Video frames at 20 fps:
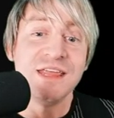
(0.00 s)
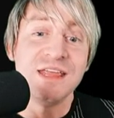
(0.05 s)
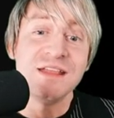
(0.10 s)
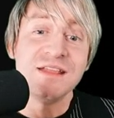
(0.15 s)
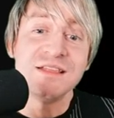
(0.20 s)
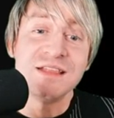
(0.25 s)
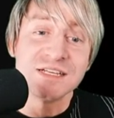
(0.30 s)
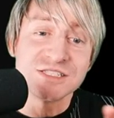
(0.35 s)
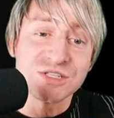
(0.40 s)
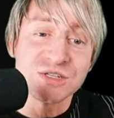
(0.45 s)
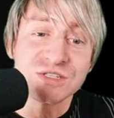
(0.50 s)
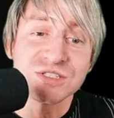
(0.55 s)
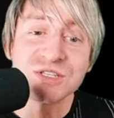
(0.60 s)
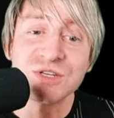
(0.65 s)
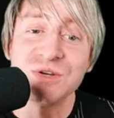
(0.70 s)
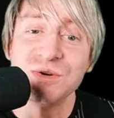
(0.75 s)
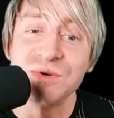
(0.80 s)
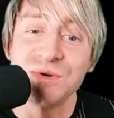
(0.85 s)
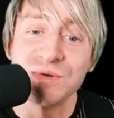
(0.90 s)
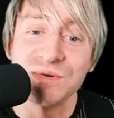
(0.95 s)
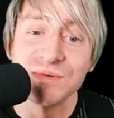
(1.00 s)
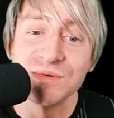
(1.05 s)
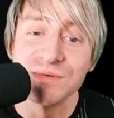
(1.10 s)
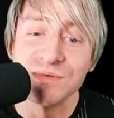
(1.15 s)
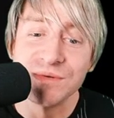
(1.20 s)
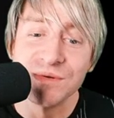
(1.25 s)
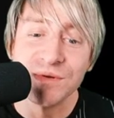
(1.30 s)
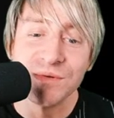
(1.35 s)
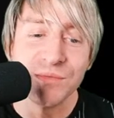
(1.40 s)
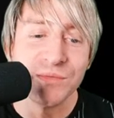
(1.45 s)
This looks cool.
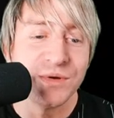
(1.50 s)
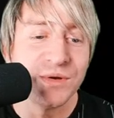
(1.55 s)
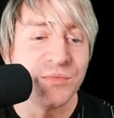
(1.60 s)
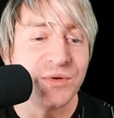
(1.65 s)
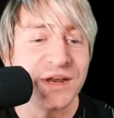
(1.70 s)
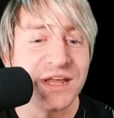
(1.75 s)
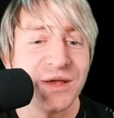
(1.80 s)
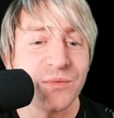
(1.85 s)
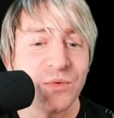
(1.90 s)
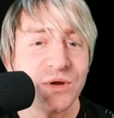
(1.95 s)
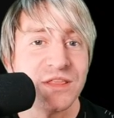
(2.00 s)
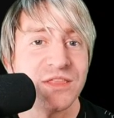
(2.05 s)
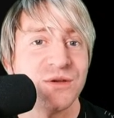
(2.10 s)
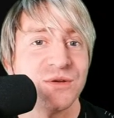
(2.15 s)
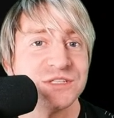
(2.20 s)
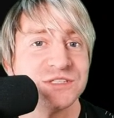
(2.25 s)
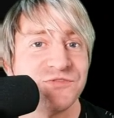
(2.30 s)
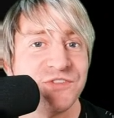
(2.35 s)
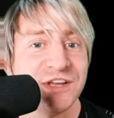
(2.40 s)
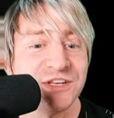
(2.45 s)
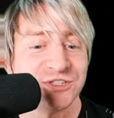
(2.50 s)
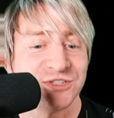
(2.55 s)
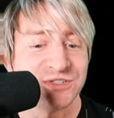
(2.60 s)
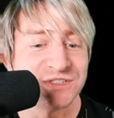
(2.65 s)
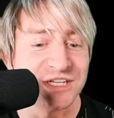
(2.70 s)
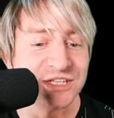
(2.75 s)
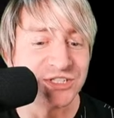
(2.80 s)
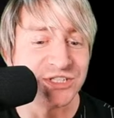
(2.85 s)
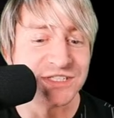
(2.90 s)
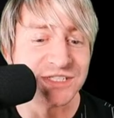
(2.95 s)
We want to get one of those features
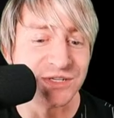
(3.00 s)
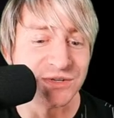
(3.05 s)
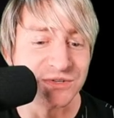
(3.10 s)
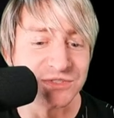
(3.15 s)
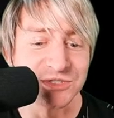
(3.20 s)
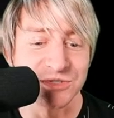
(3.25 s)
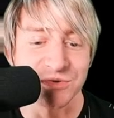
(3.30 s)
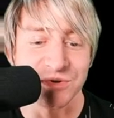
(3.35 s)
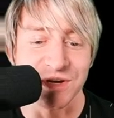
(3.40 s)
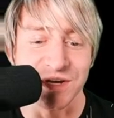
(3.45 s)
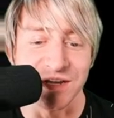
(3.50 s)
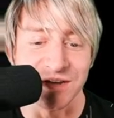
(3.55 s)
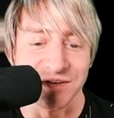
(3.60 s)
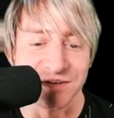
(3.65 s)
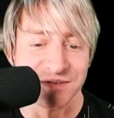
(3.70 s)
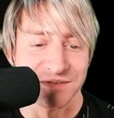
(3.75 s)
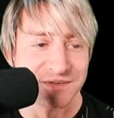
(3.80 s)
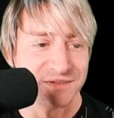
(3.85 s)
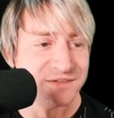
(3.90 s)
that you see on screen.